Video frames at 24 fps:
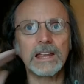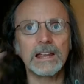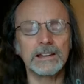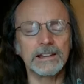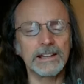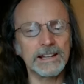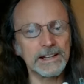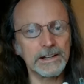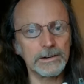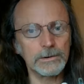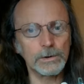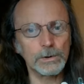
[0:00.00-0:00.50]

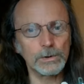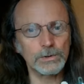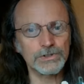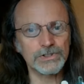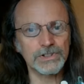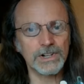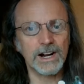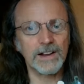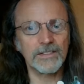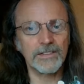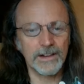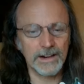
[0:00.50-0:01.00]
let it all
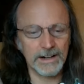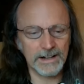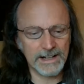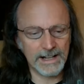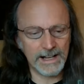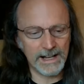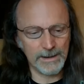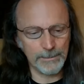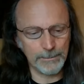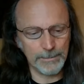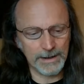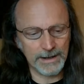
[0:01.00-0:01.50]
dry, then I
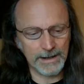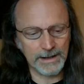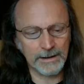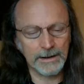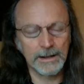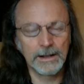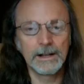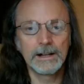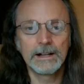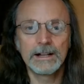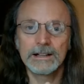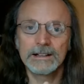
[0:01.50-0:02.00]
came back,
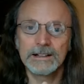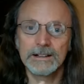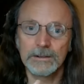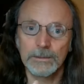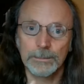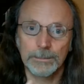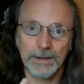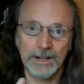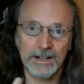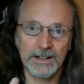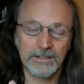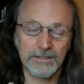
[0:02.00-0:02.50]
a
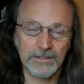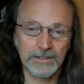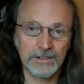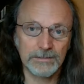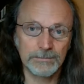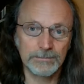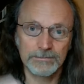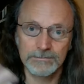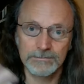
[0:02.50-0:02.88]
little bit of